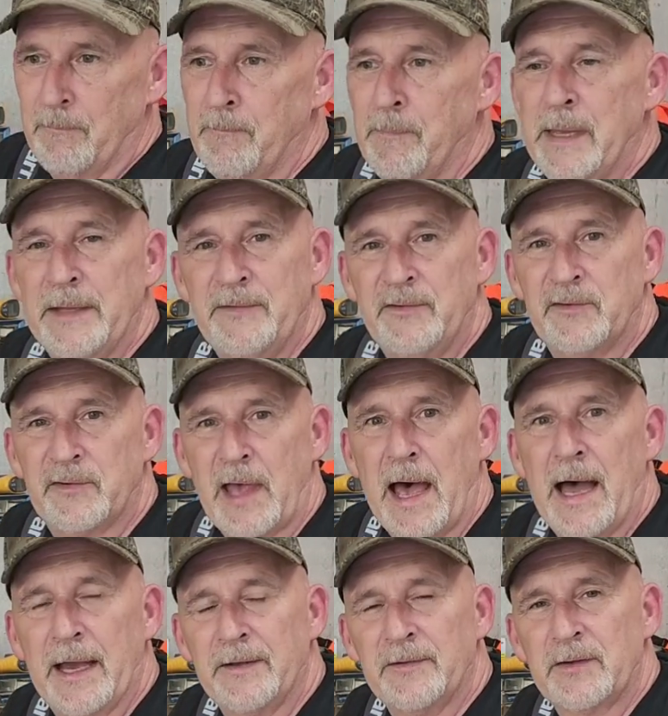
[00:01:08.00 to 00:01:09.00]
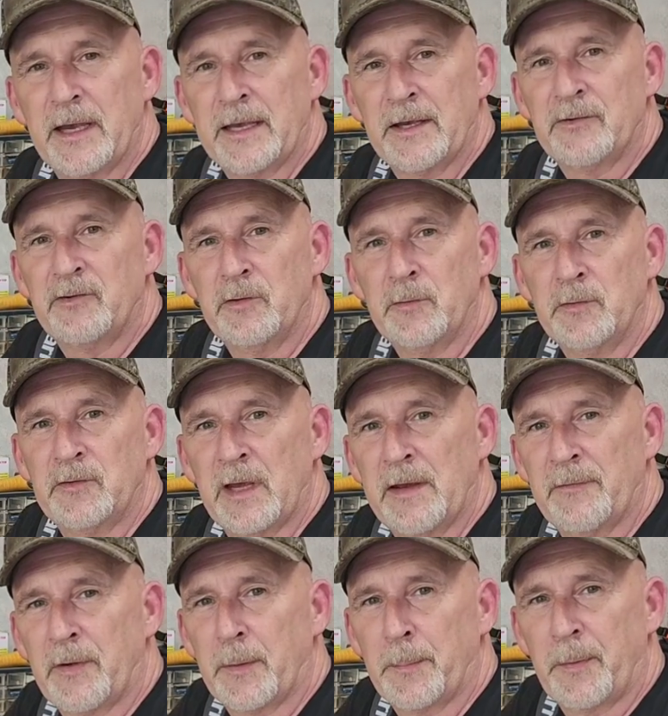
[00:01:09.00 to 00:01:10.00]
mid-size, I guess you would
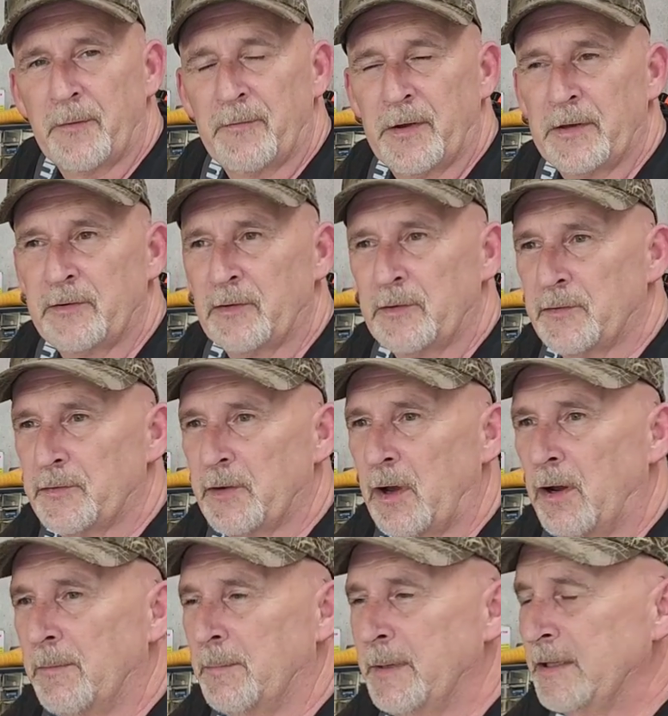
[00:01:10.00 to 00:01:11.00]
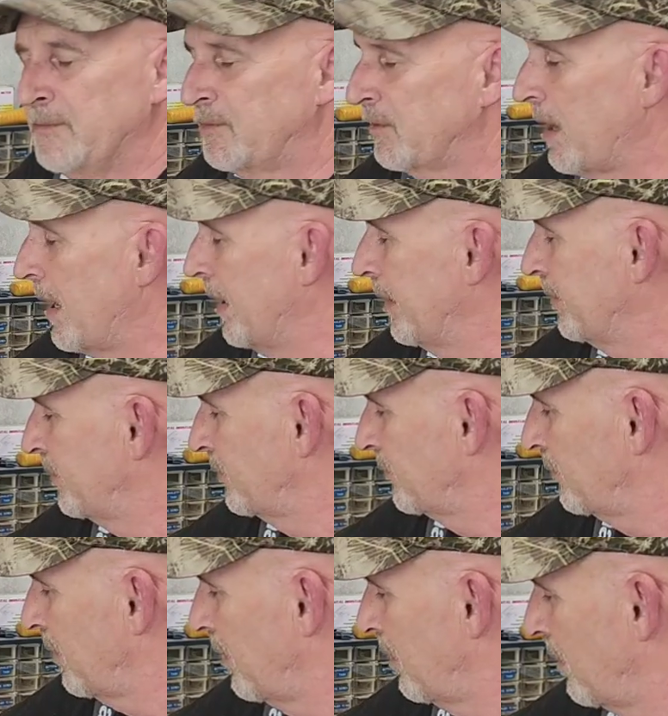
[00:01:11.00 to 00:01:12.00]
say for a professional saw, mid-size